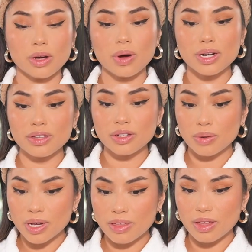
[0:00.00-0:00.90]
So another
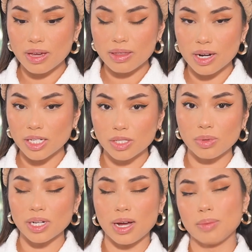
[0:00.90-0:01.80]
quick thing that I just
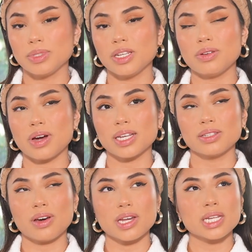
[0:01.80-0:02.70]
wanted to update you guys
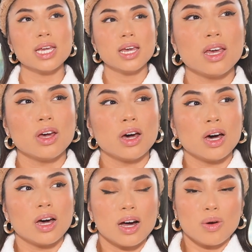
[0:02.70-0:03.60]
on,
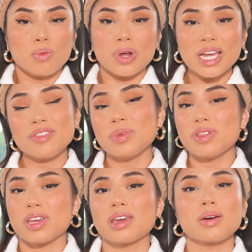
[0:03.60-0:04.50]
we have
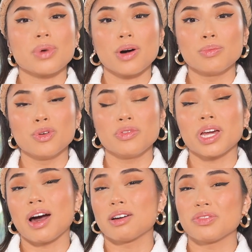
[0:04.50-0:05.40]
been thinking about
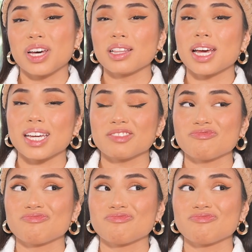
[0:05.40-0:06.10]
moving out of L A.